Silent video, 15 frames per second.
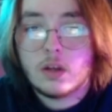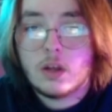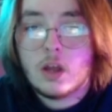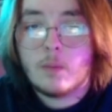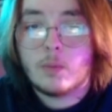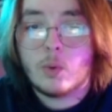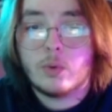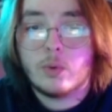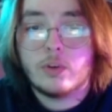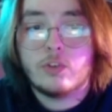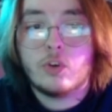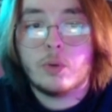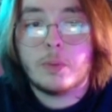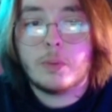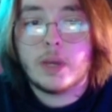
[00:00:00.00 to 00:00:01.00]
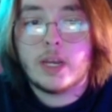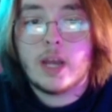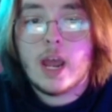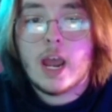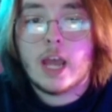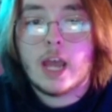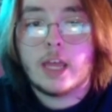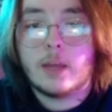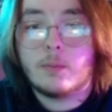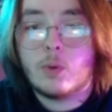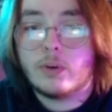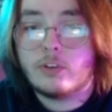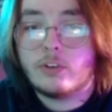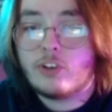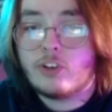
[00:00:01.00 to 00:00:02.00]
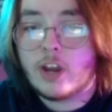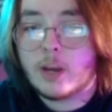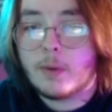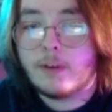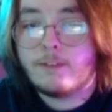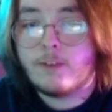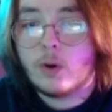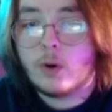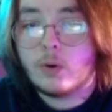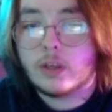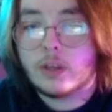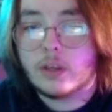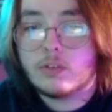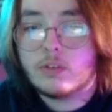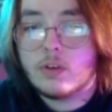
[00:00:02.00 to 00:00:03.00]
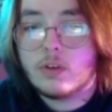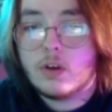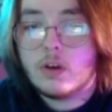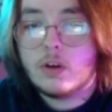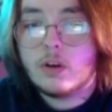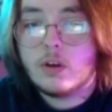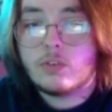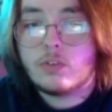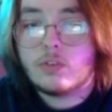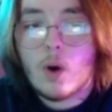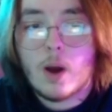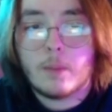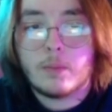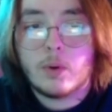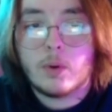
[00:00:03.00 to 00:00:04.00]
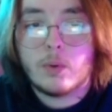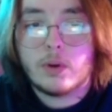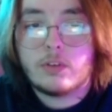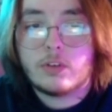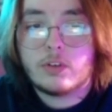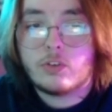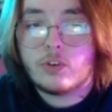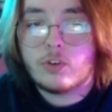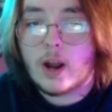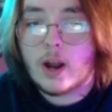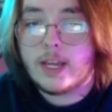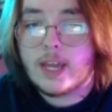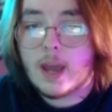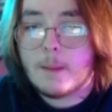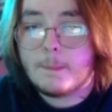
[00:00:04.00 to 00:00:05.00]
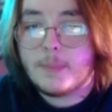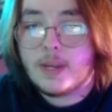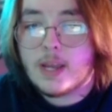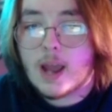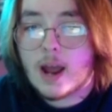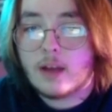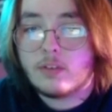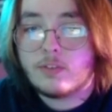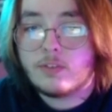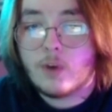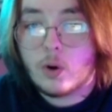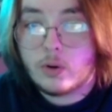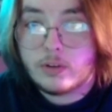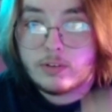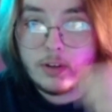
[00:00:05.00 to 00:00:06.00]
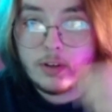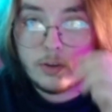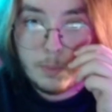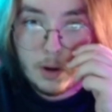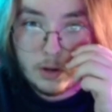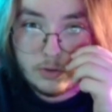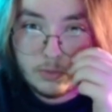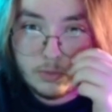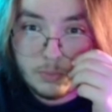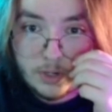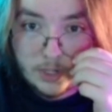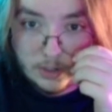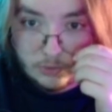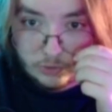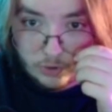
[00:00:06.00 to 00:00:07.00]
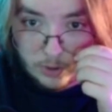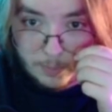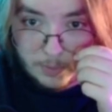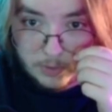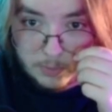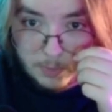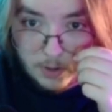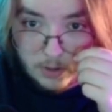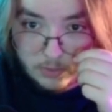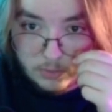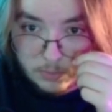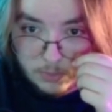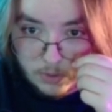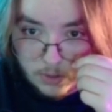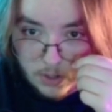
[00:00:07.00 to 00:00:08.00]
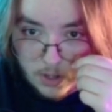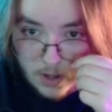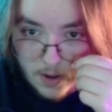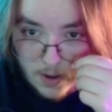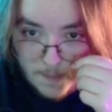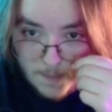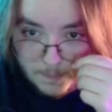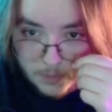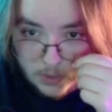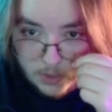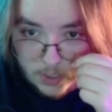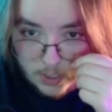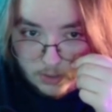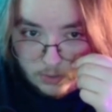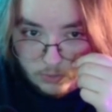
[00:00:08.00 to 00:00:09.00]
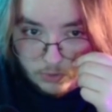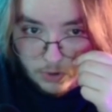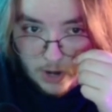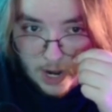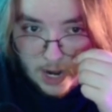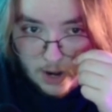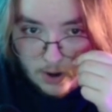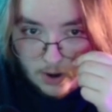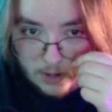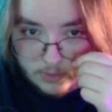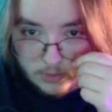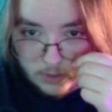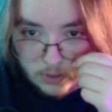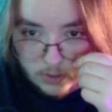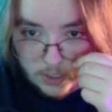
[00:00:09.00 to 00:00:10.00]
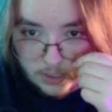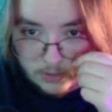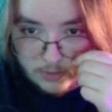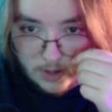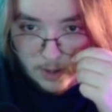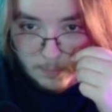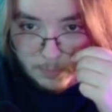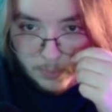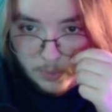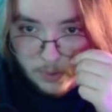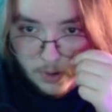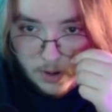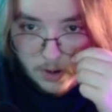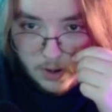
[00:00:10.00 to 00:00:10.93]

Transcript: I'm going to zoom in and I'm going to check my focus. So I'm going to try to get me as focused as possible and as sharp as possible. You can use your hair as a good example.